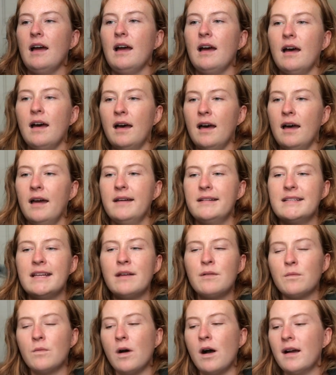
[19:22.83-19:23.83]
I
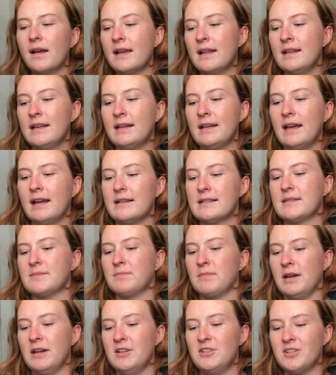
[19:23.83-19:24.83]
didn't walk in it as
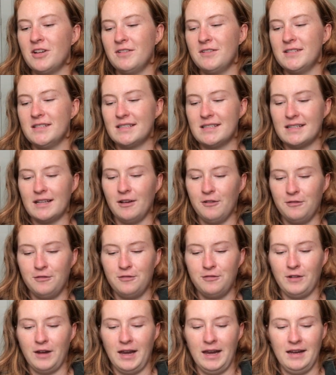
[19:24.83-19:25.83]
much. I was
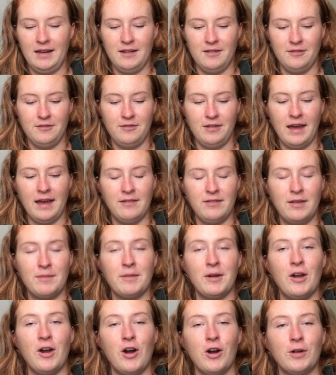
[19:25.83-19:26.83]
afraid of having
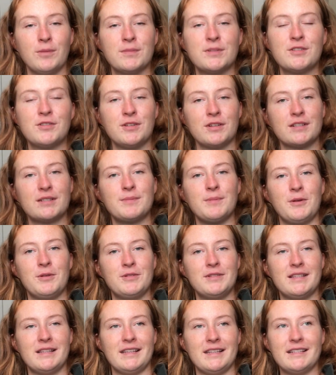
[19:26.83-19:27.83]
my arms too
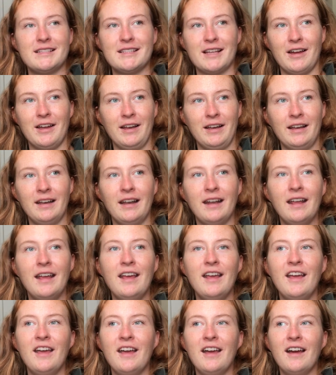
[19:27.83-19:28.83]
exposed in the sun
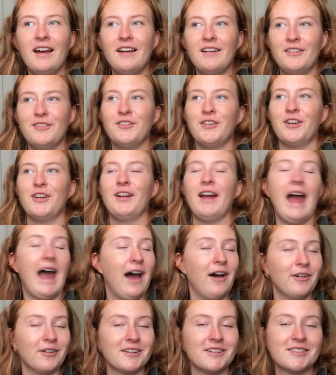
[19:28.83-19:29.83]
for
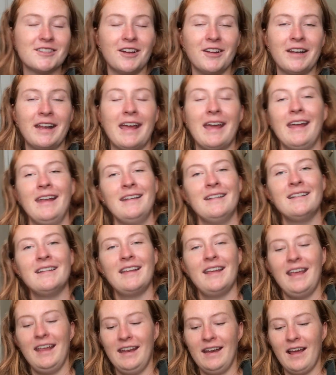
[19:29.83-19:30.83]
hours on
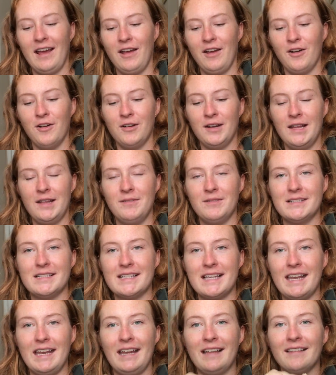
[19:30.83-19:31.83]
end, and I already
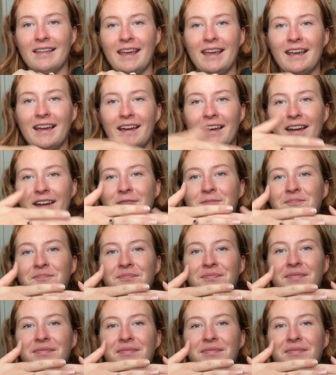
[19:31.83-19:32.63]
was getting like a